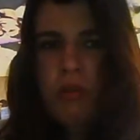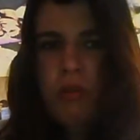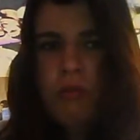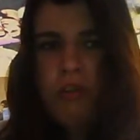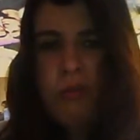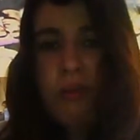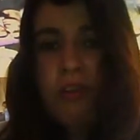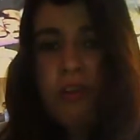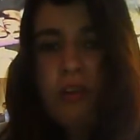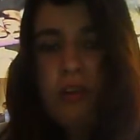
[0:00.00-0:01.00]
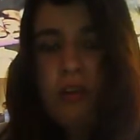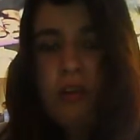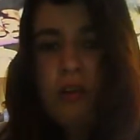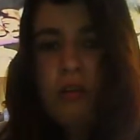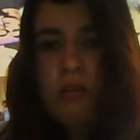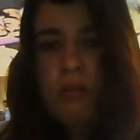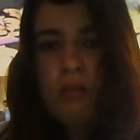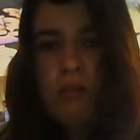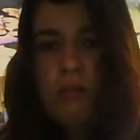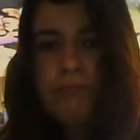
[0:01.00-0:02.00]
of her clothes are really awesome too.
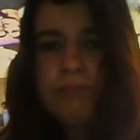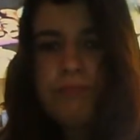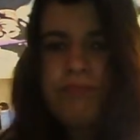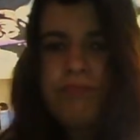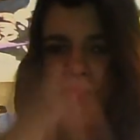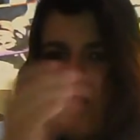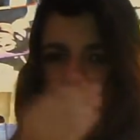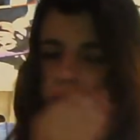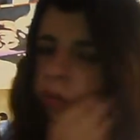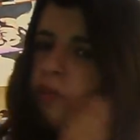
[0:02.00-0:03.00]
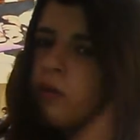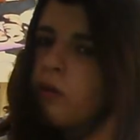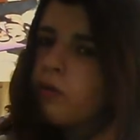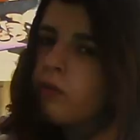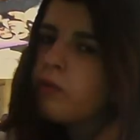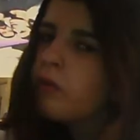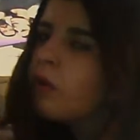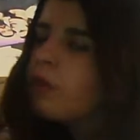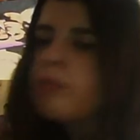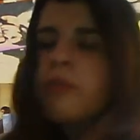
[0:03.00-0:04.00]
She dresses pretty much like how
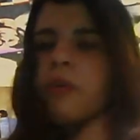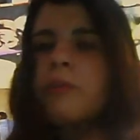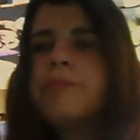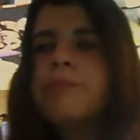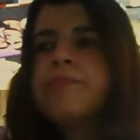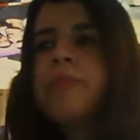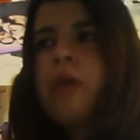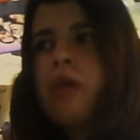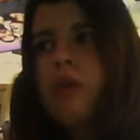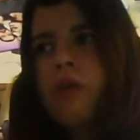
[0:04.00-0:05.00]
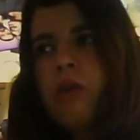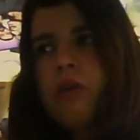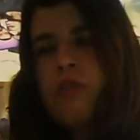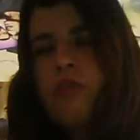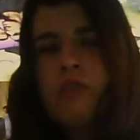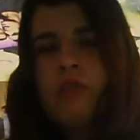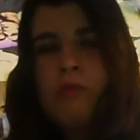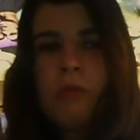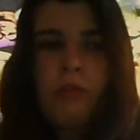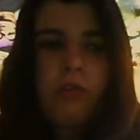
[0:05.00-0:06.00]
I'd like to dress if I had the money
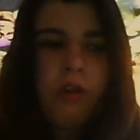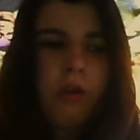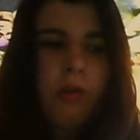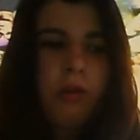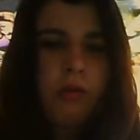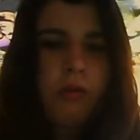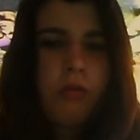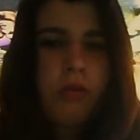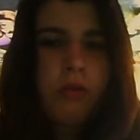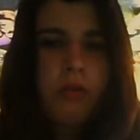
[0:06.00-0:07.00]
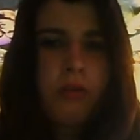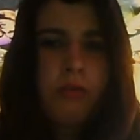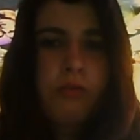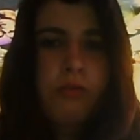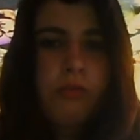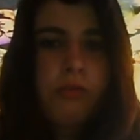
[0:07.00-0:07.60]
and a